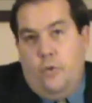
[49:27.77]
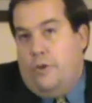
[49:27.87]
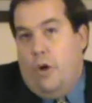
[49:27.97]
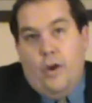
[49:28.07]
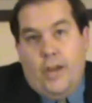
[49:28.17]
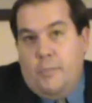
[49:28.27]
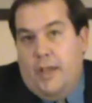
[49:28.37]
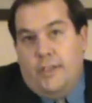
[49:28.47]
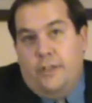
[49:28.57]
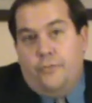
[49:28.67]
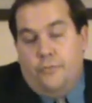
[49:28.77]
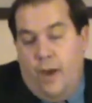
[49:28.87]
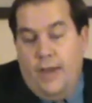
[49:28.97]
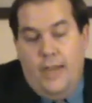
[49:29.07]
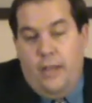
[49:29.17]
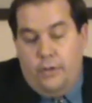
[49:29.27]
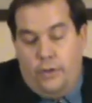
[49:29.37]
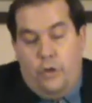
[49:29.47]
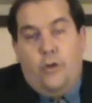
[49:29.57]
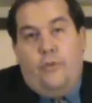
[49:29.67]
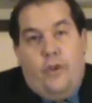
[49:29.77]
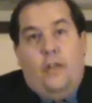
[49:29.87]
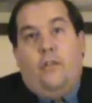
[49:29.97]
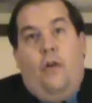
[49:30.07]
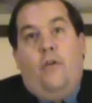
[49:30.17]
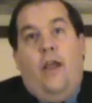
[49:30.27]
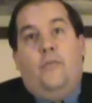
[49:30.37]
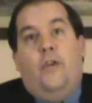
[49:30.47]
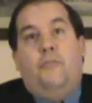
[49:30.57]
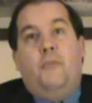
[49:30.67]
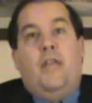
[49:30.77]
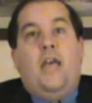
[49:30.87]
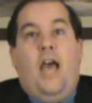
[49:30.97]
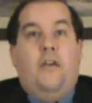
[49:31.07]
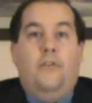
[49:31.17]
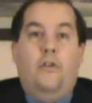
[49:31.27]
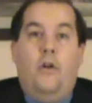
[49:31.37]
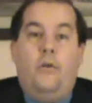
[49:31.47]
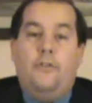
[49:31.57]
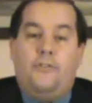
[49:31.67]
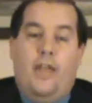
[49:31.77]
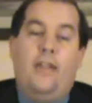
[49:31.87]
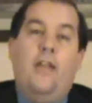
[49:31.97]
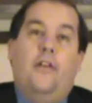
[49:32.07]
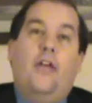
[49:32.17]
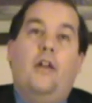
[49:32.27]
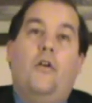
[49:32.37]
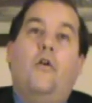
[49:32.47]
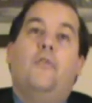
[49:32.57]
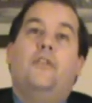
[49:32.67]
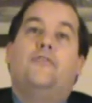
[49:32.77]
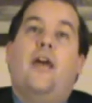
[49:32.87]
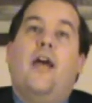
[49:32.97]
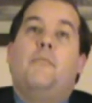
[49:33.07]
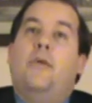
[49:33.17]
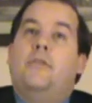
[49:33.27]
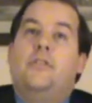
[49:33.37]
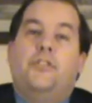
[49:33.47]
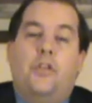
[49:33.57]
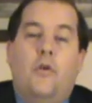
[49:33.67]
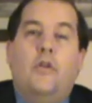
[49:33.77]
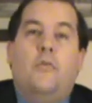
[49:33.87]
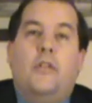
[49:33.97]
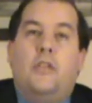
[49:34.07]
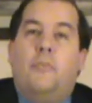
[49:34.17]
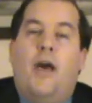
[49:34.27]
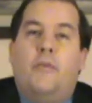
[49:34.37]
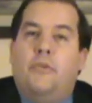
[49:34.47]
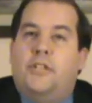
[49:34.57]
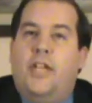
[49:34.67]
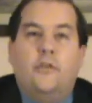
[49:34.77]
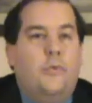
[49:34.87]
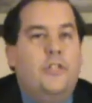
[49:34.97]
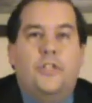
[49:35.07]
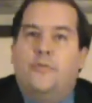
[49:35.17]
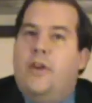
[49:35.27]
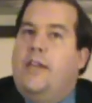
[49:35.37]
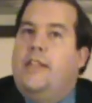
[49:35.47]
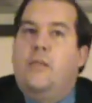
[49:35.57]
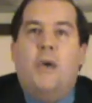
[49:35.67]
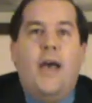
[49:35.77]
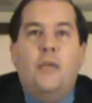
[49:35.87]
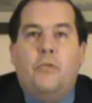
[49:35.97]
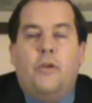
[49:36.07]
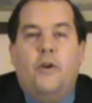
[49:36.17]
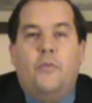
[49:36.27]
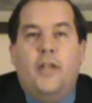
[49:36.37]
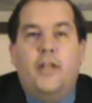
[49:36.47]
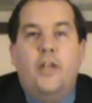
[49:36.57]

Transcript: We're talking about this right now. You can read along right with me. Have you noticed that, that in all this time I'm just showing you what the Bible says? We're just reading the Bible, aren't we?